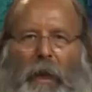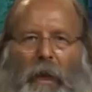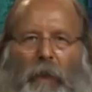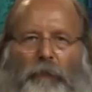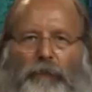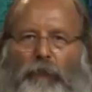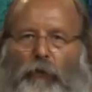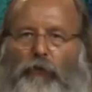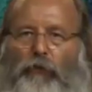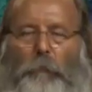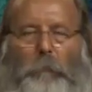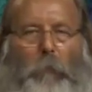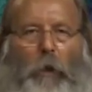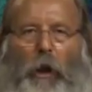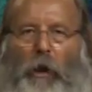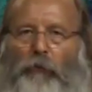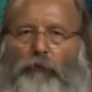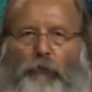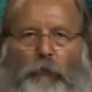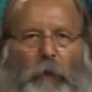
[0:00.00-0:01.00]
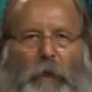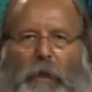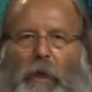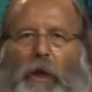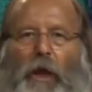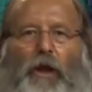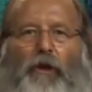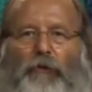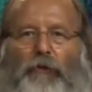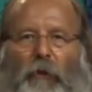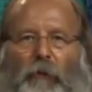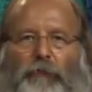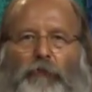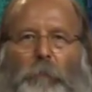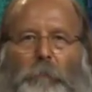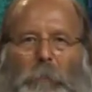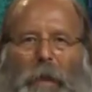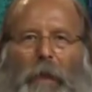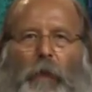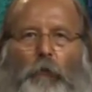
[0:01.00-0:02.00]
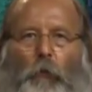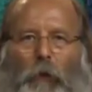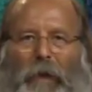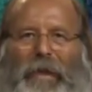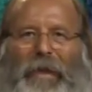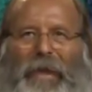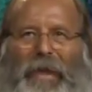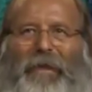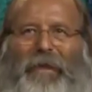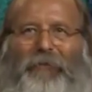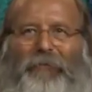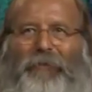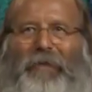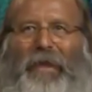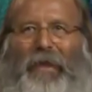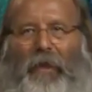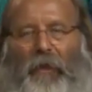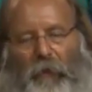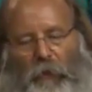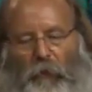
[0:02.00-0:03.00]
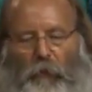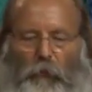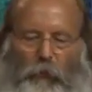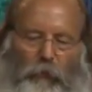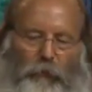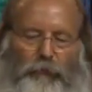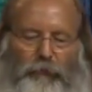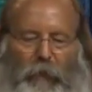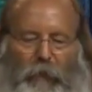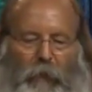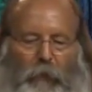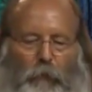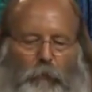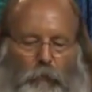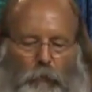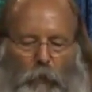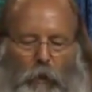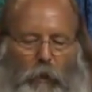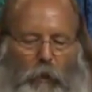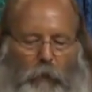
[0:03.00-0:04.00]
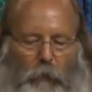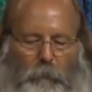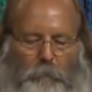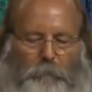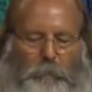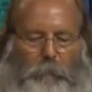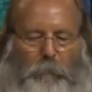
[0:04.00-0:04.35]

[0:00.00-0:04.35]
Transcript: is a debauchery doesn't make what he did or said wrong.